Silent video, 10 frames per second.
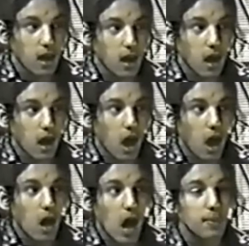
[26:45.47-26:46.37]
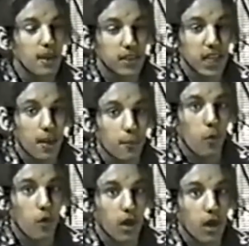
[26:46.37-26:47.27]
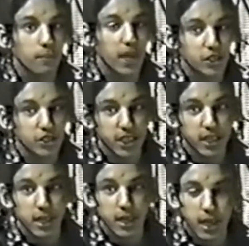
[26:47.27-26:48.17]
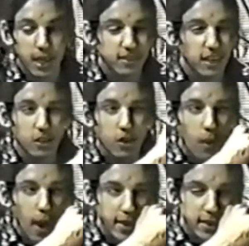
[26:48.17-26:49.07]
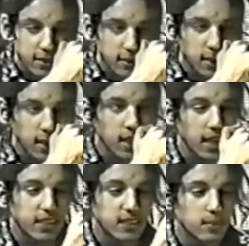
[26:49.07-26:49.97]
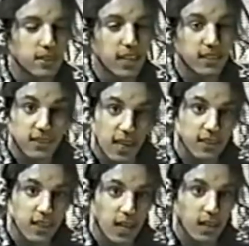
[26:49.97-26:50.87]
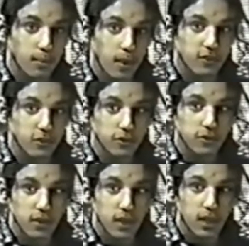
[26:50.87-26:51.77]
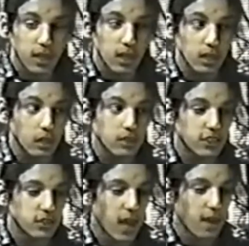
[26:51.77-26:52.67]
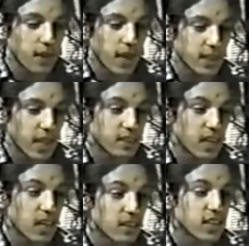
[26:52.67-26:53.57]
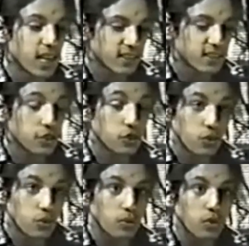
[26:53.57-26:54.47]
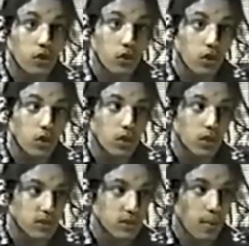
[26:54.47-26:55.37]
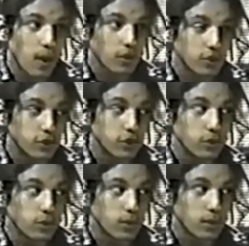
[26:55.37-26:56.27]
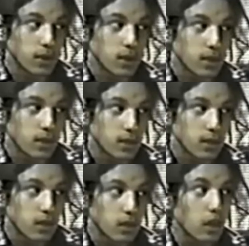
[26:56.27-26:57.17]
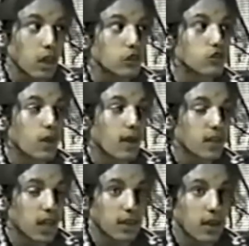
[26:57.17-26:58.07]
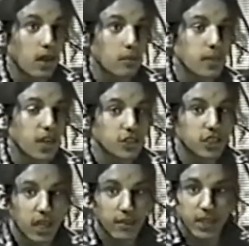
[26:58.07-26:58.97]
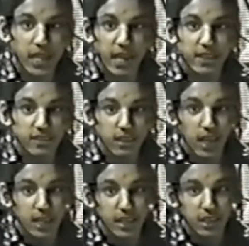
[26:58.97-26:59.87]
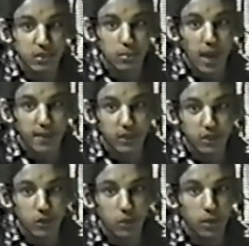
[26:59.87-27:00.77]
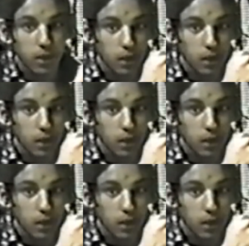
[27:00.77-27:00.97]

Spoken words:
have a lot more energy, because I don't know why, it seems to exercise a lot of the muscles that you have, and the next day you somehow do have a lot of energy and everything, and there's a lot of things you might have to do